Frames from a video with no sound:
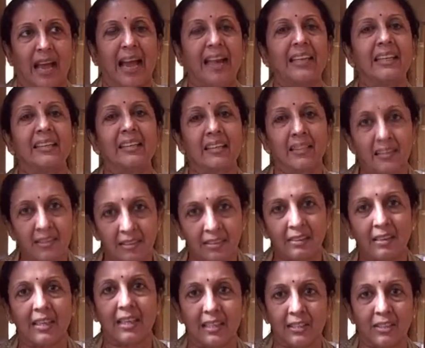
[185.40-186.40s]

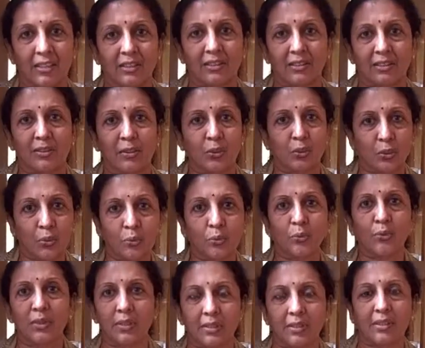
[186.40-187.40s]
ideas related to
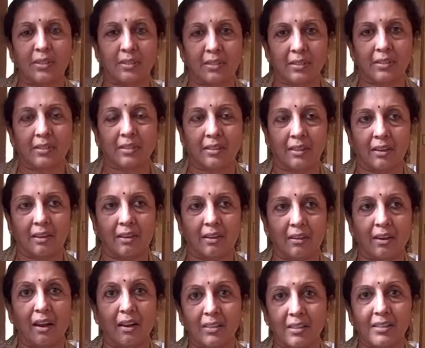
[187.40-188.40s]
this
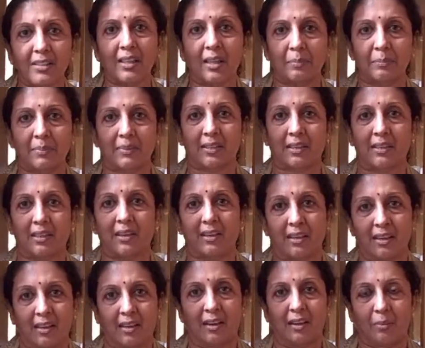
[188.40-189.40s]
concept
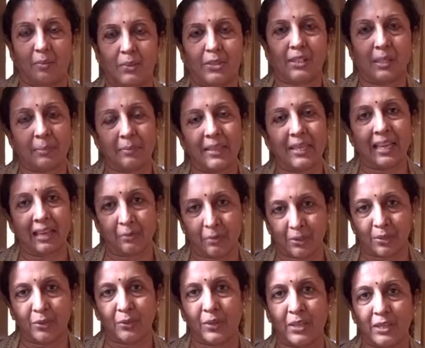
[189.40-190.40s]
was something I
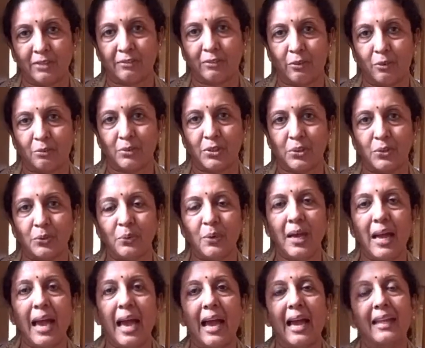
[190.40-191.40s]
was looking forward to.
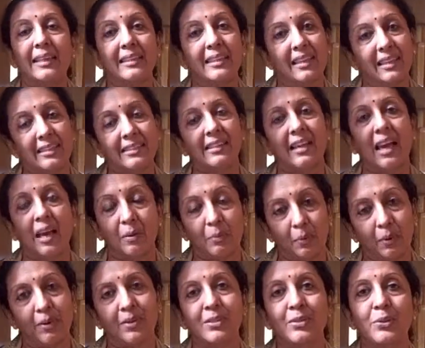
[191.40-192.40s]
And yes, I
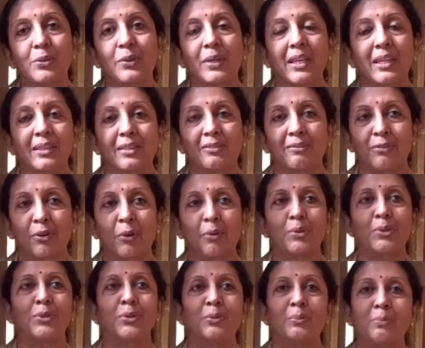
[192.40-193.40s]
was looking
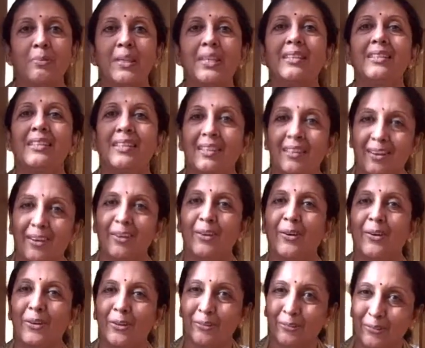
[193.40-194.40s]
forward to meeting a
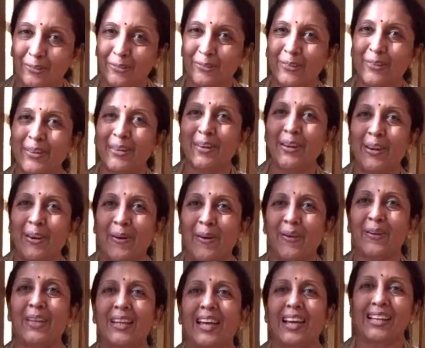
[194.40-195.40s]
lot of
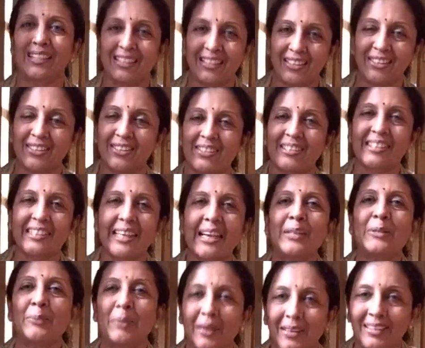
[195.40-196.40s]
organizations,
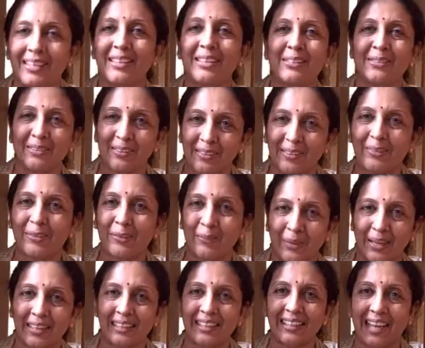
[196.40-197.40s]
networking,
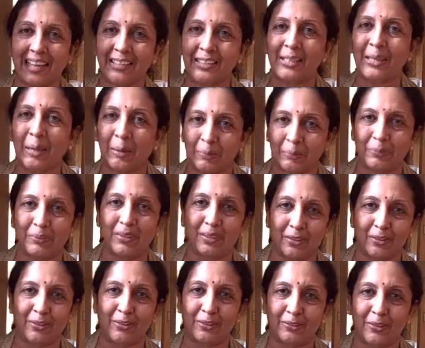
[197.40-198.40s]
and catching up with
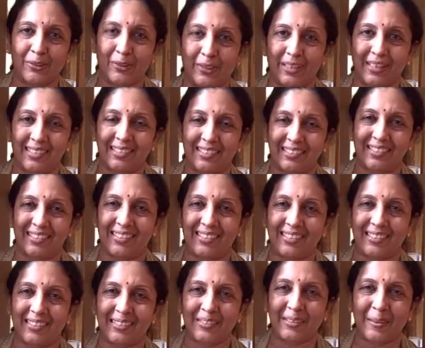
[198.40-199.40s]
a lot of
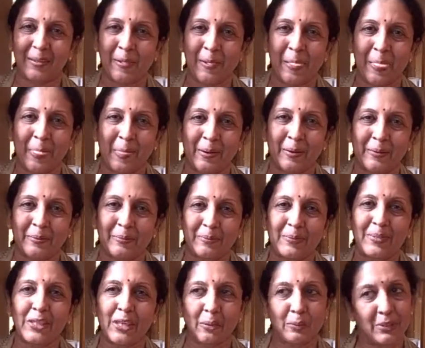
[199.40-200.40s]
organizations,
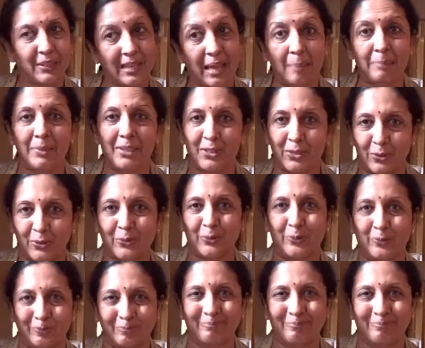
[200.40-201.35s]
which I was happy to do.